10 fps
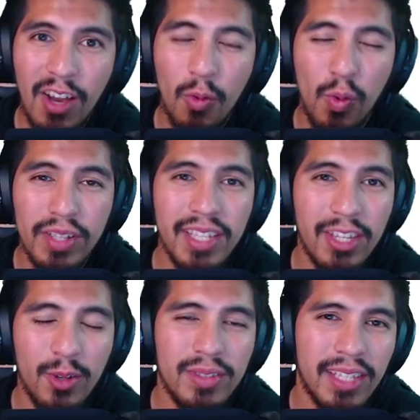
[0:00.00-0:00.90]
Once I
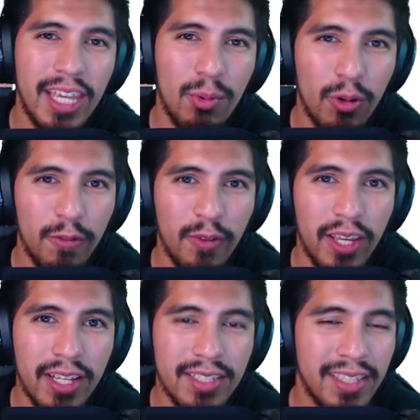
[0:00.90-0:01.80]
use the keyword
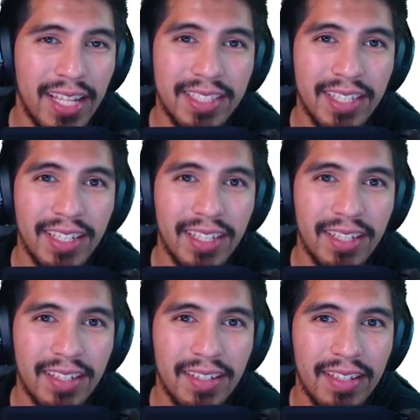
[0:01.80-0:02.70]
fixed, that's it.
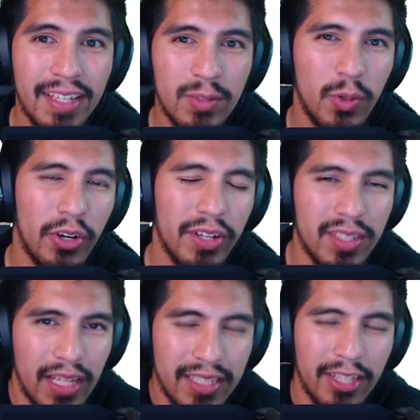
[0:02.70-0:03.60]
It's weird.
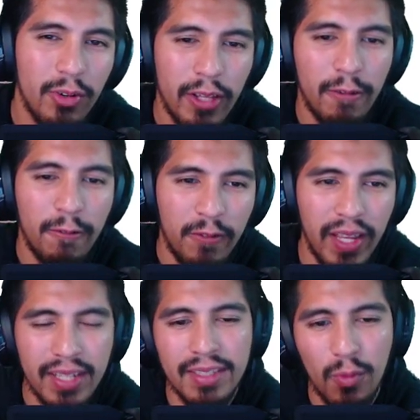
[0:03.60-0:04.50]
It's literally
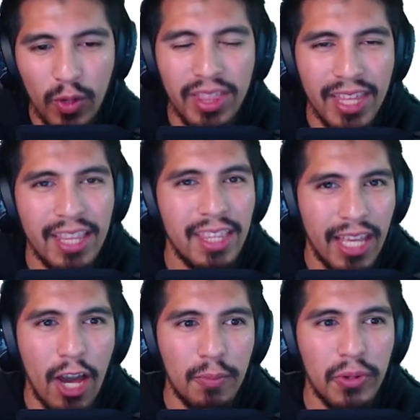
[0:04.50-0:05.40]
fixed within the
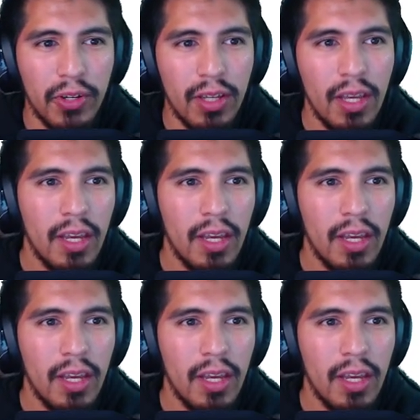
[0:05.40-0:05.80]
output.